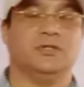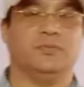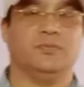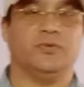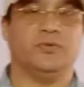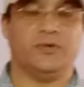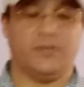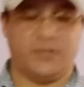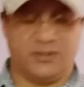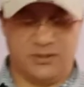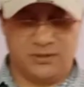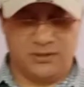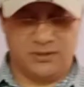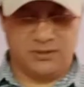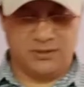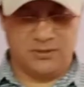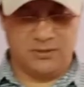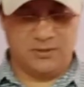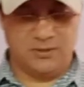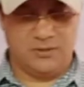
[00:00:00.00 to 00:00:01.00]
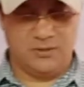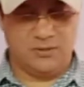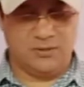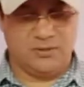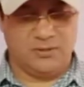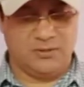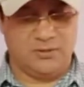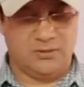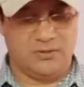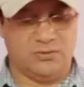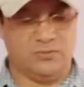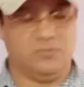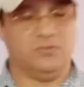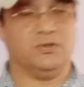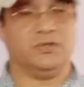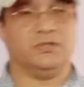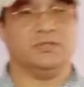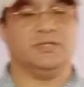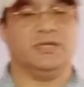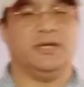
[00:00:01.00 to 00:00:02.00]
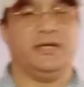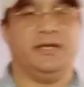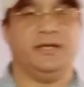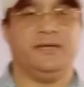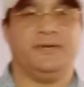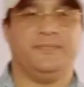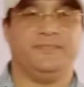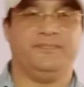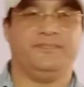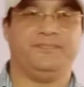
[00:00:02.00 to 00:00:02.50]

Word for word: poet who was there,